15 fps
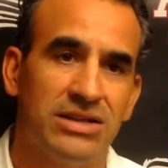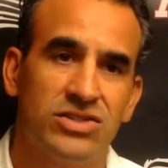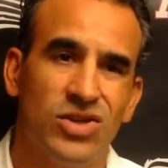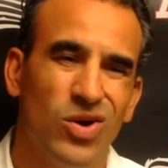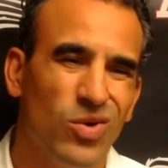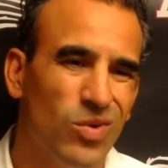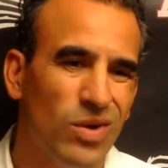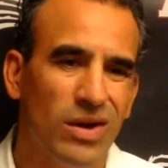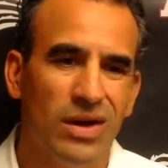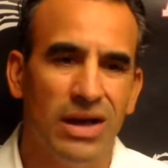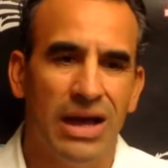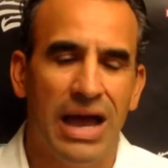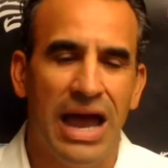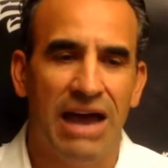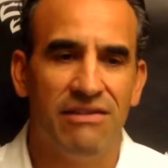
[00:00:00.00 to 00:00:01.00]
So
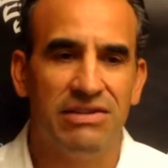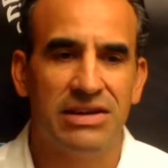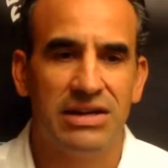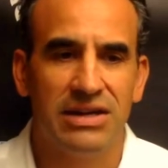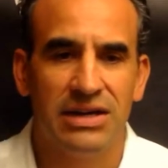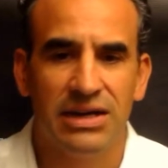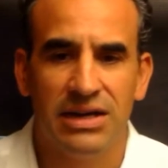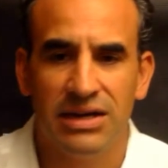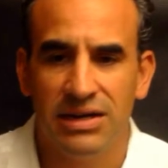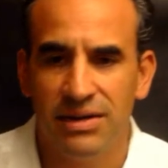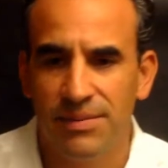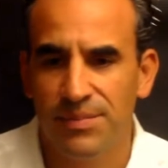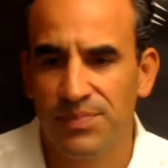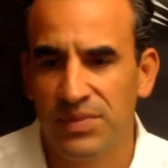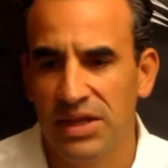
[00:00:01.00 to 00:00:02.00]
having a
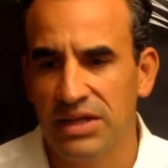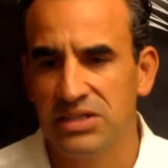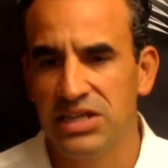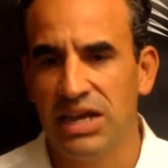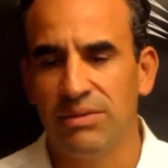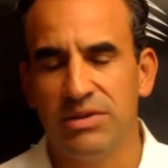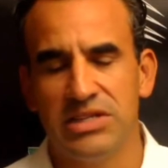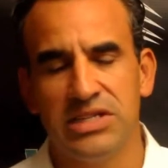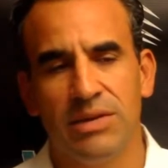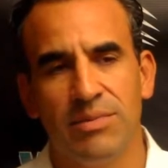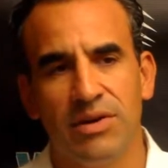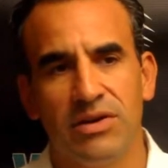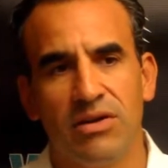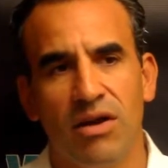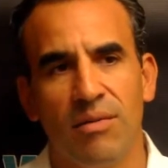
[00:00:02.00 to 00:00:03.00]
championship
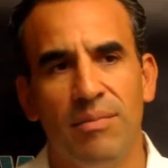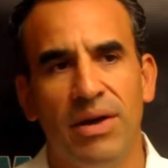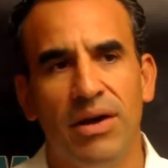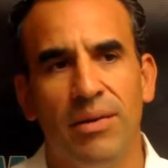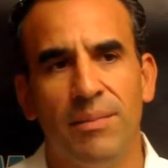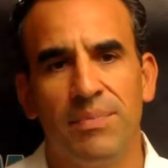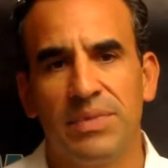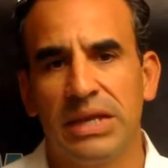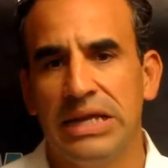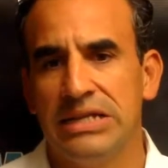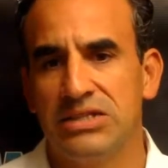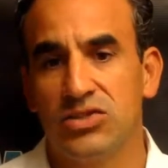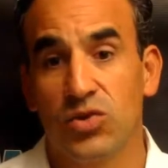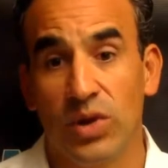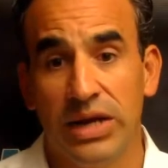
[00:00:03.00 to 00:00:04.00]
under our belt,
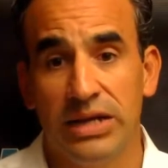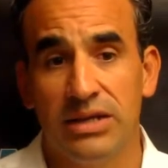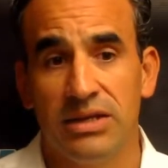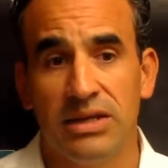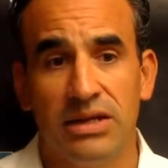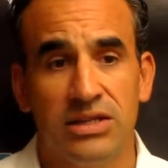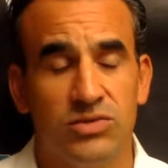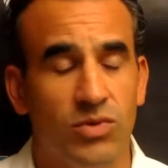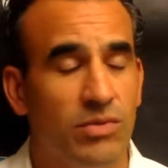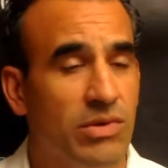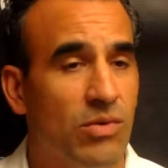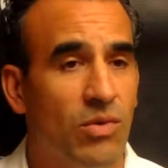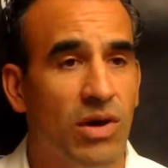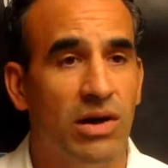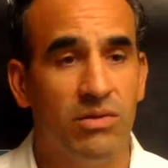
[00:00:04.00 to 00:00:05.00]
it's great. It's what we
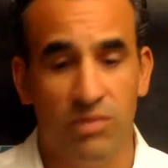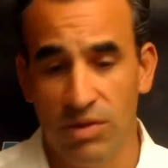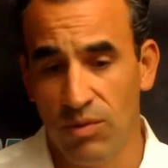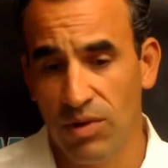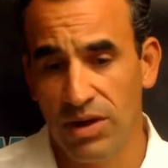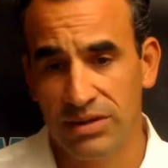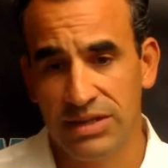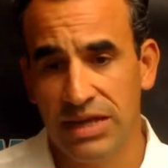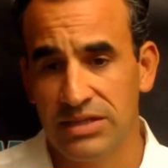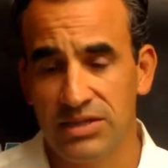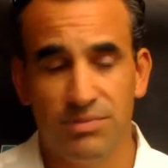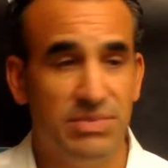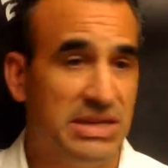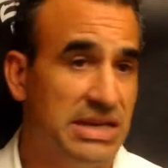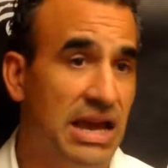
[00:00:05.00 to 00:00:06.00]
want. We want that to
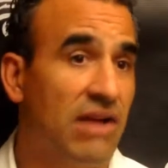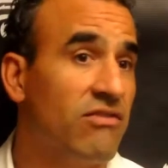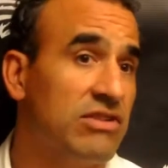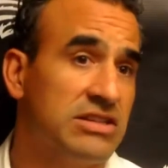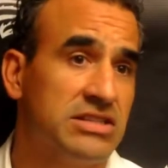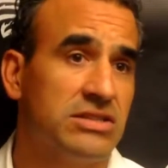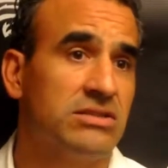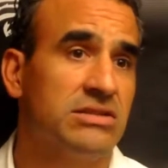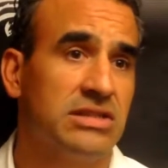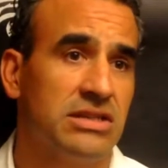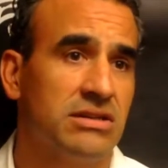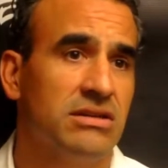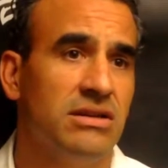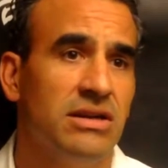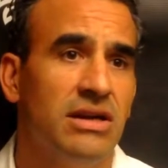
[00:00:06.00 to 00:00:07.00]
be every single
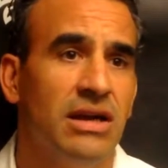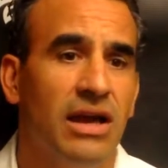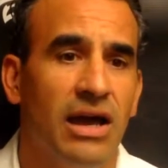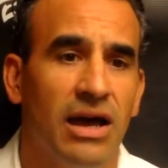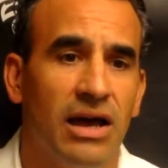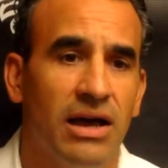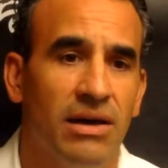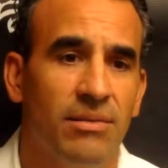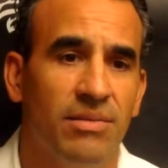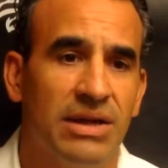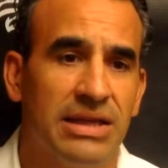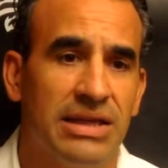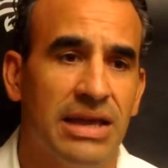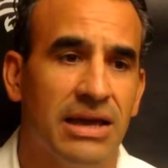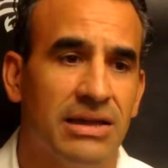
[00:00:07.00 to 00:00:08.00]
year.
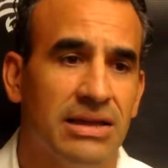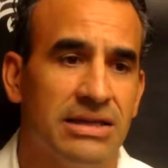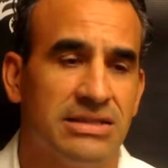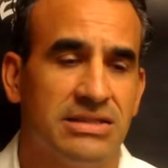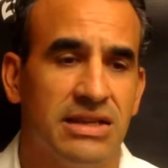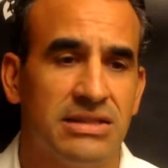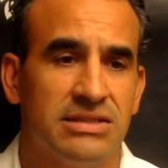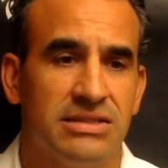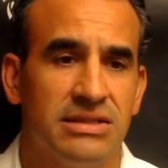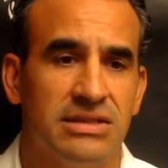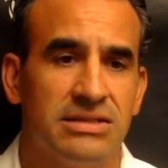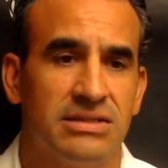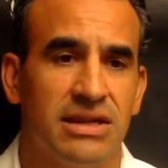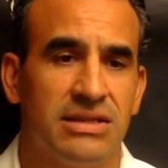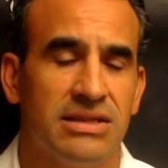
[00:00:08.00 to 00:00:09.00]
But yet
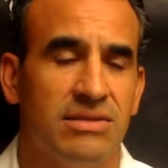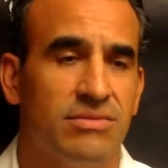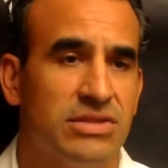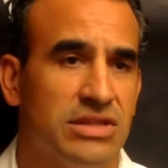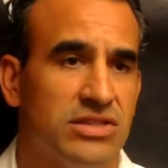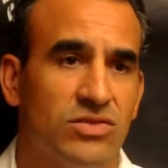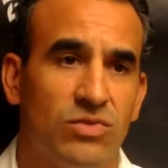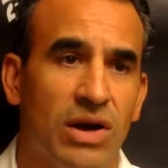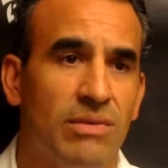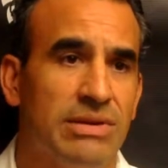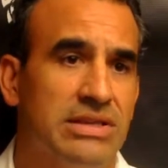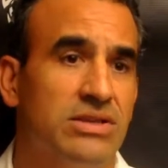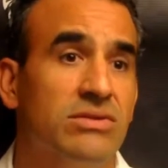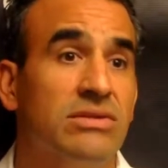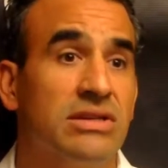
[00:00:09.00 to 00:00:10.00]
it's not the impetus of why we
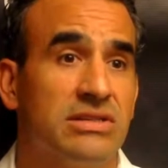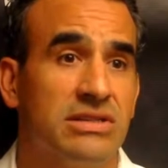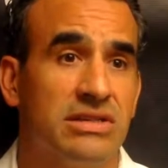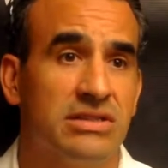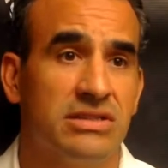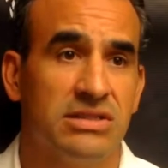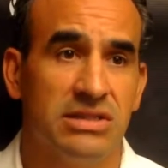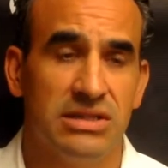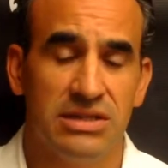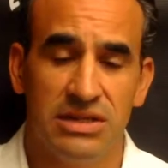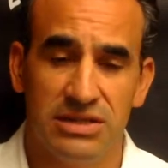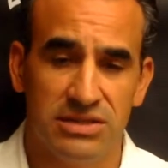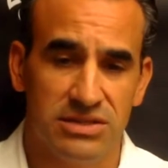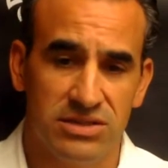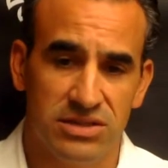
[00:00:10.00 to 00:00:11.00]
do this.
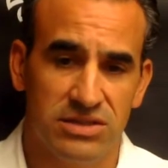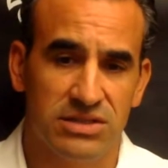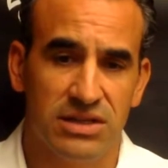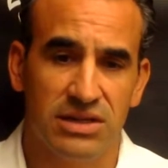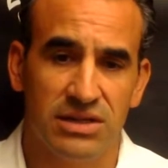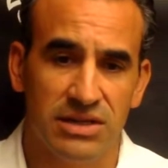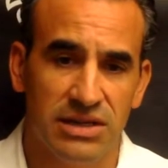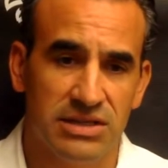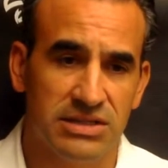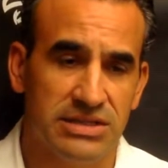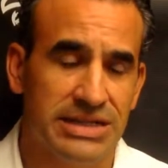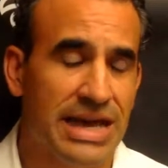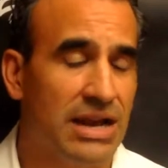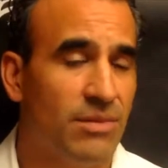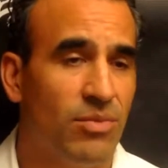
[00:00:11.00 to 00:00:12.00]
It's just a
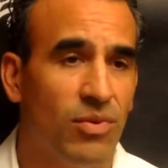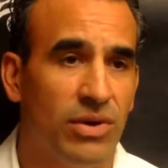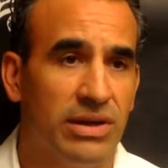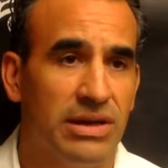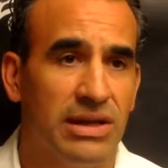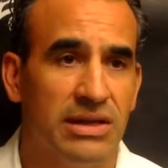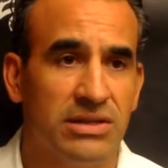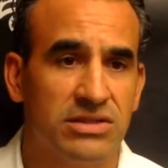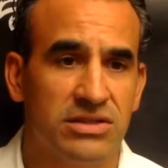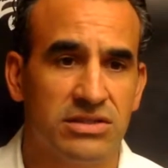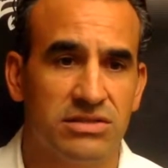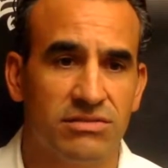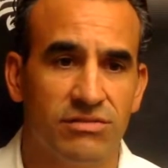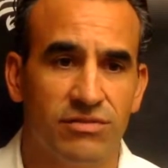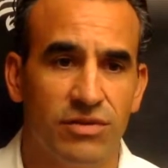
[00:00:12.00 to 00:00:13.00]
data point, and it's just
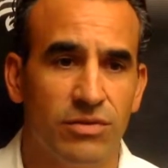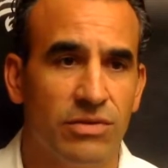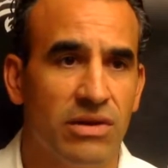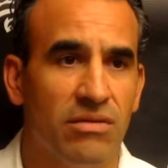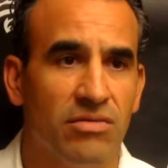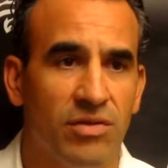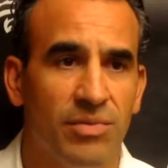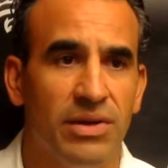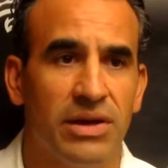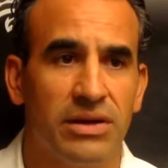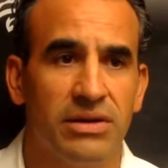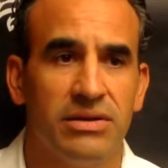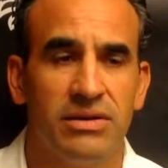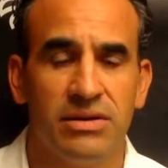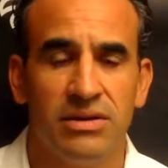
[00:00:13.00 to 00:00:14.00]
some fruit we were able to pick.